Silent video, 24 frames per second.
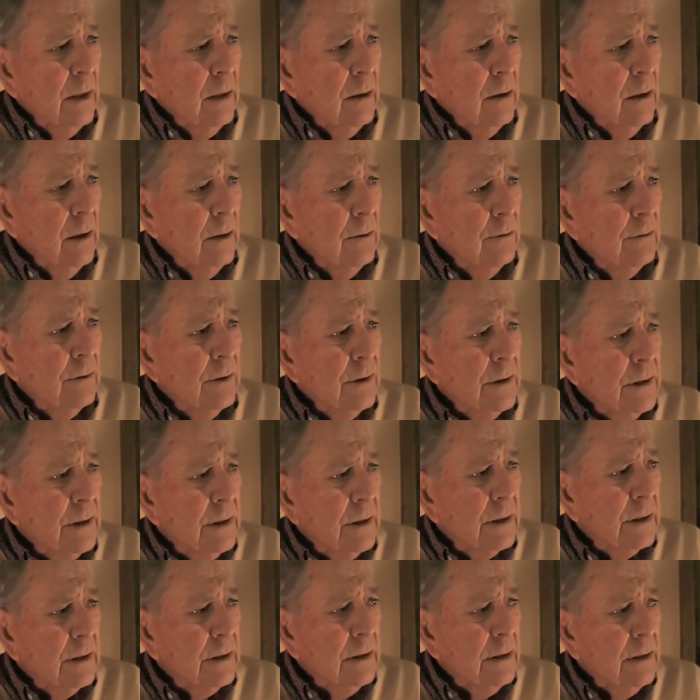
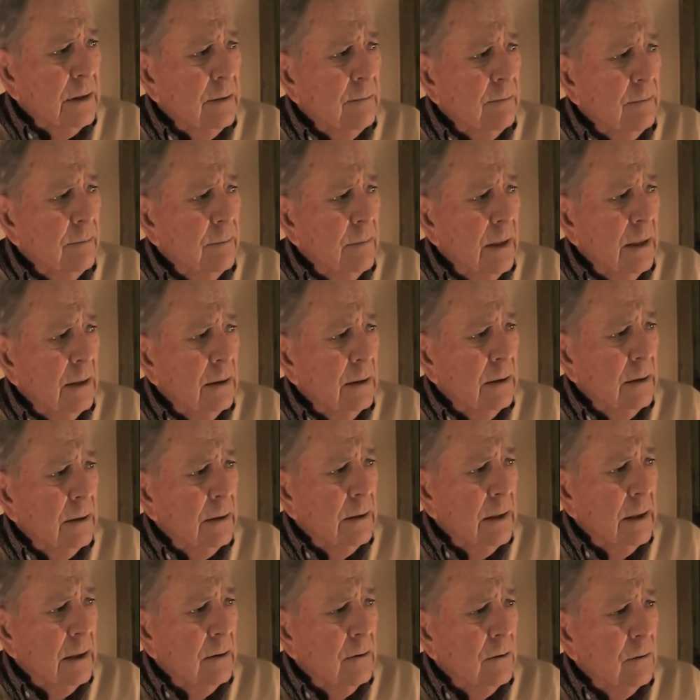
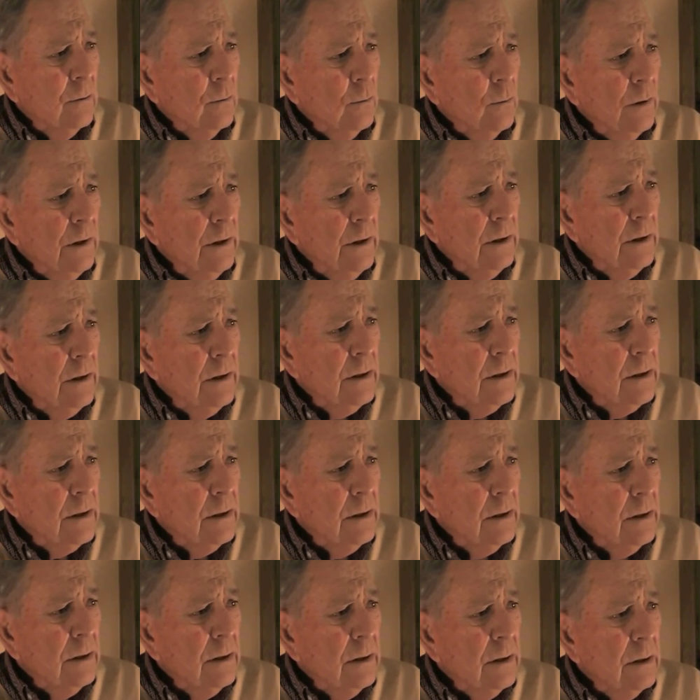160-mile-an-hour winds,
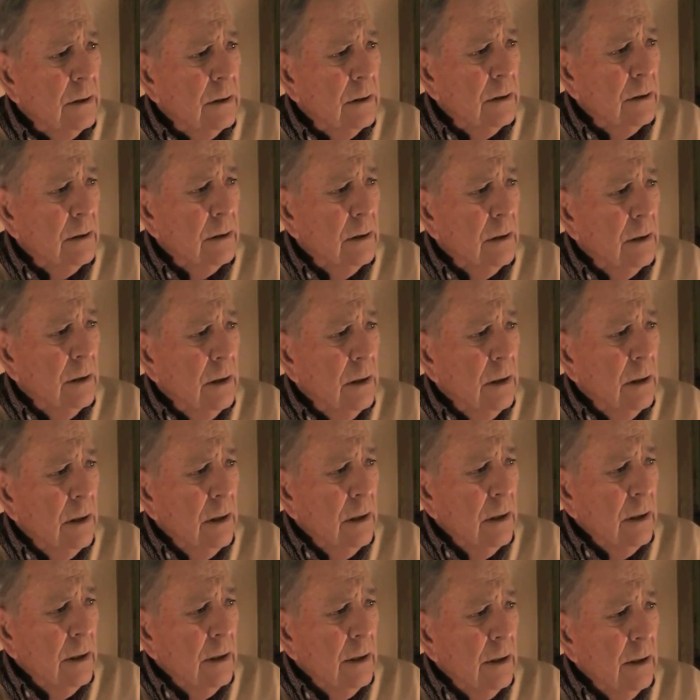and
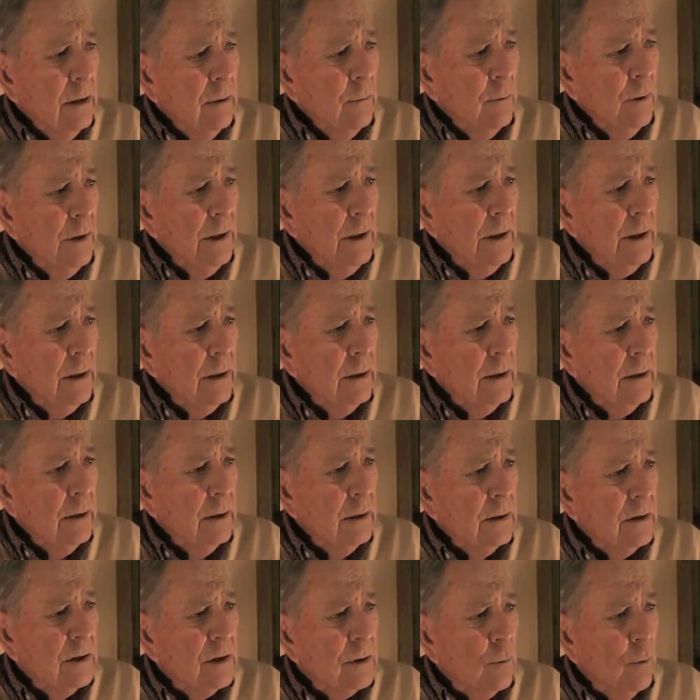we had
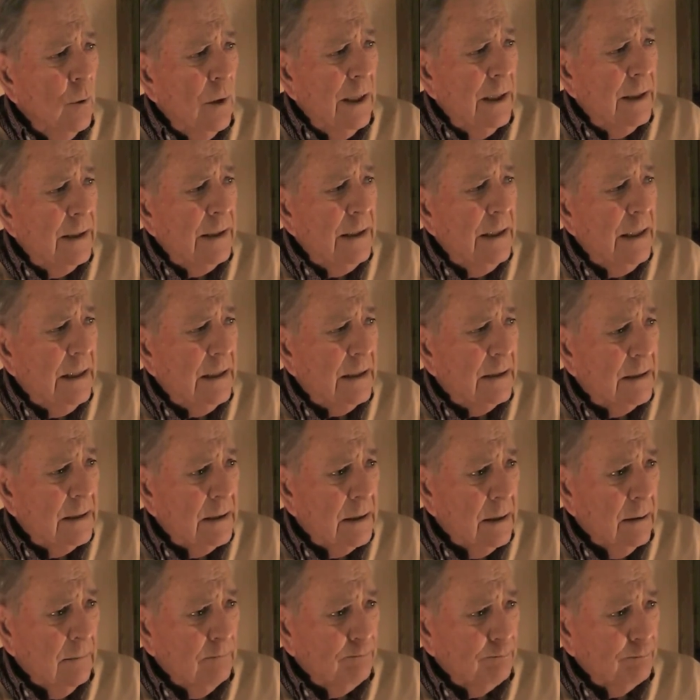squad
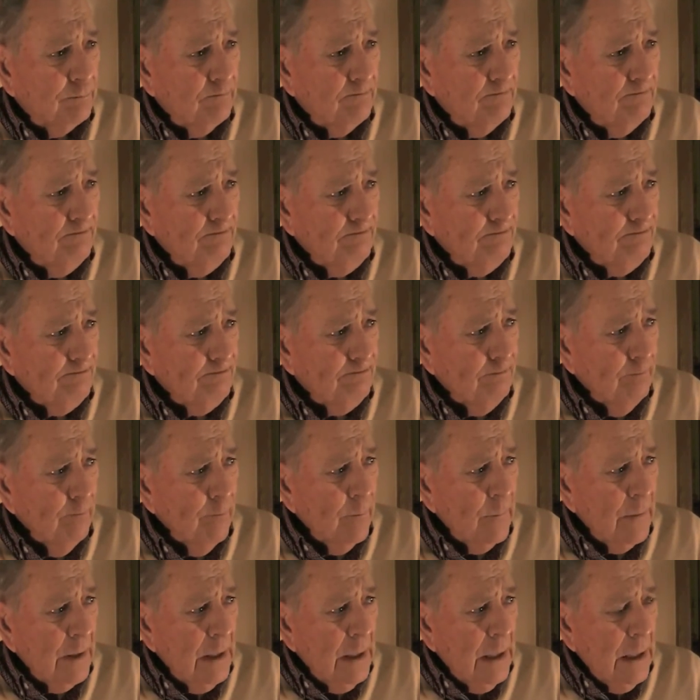tents,
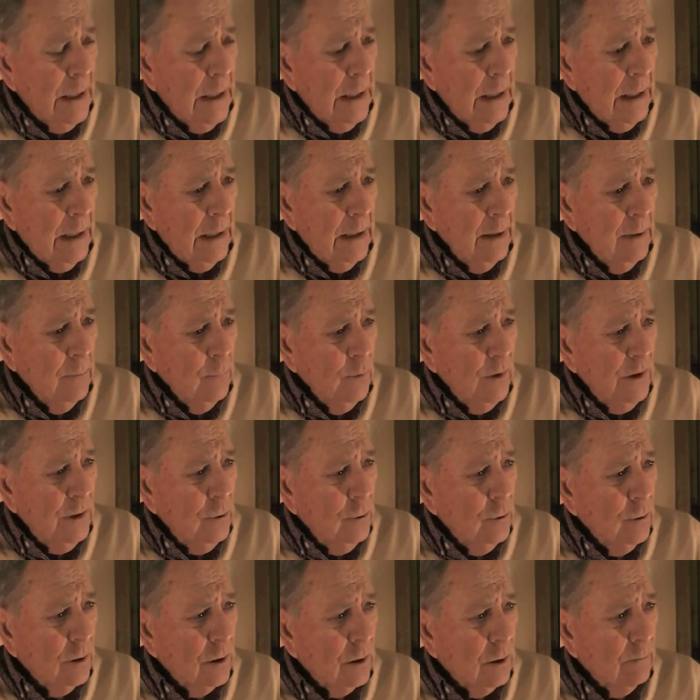and we
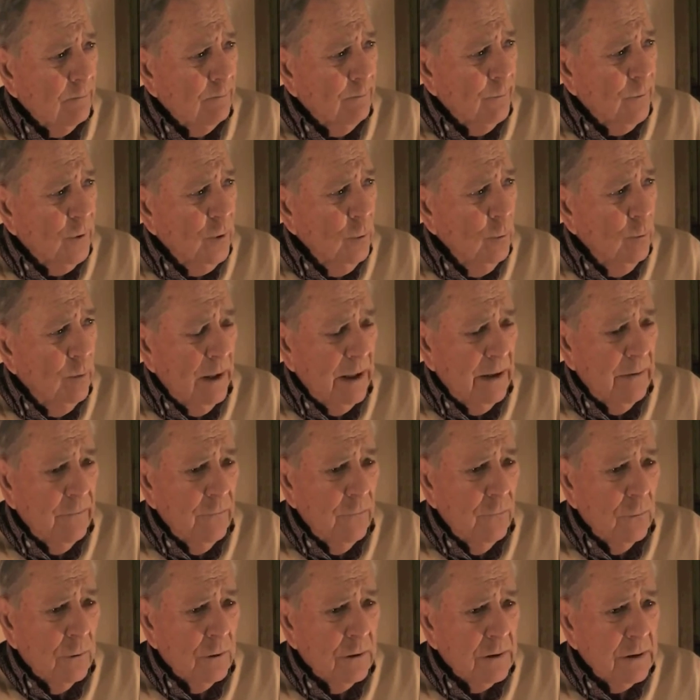took
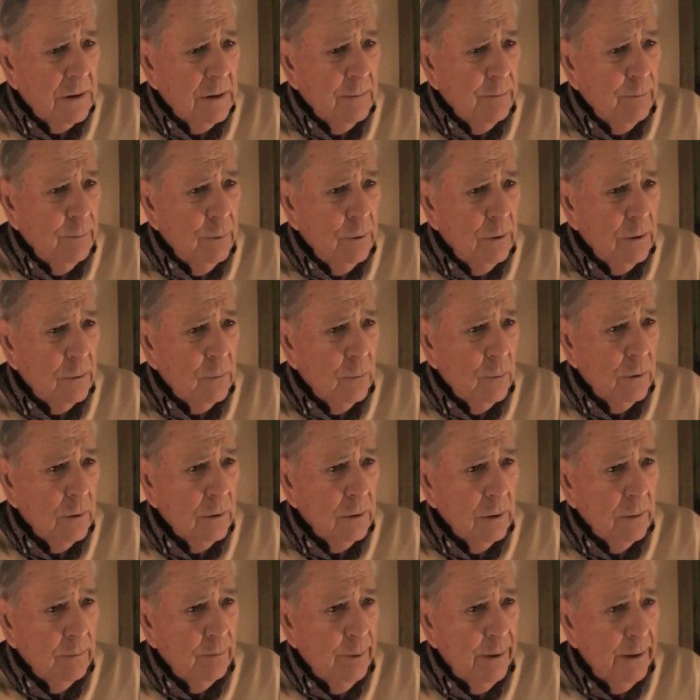2x4s and put where
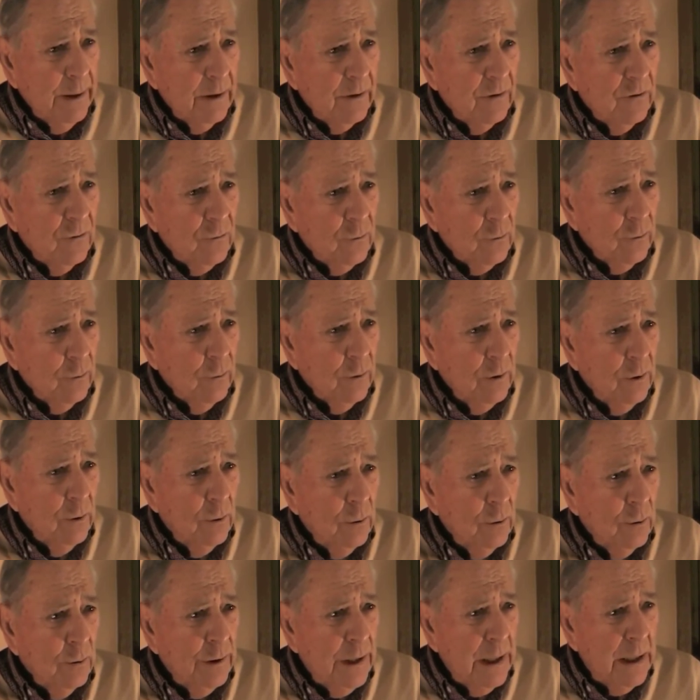the pegs would
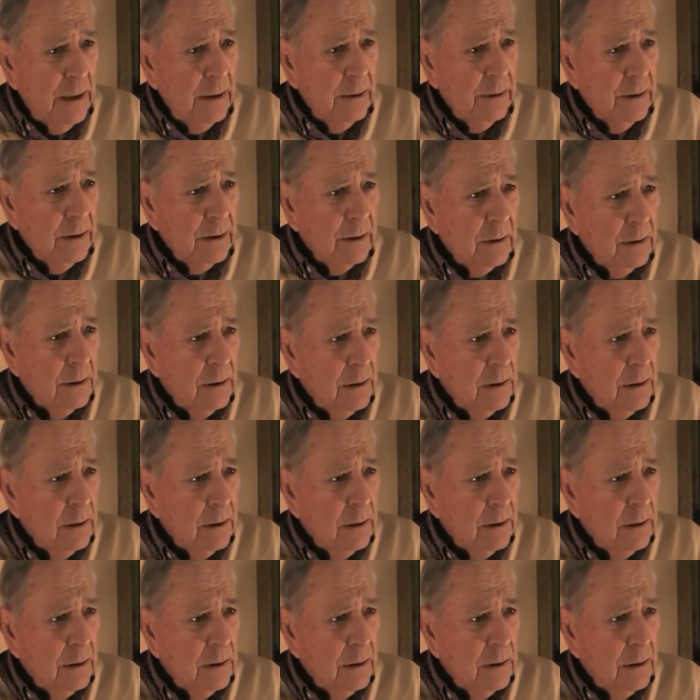hold down the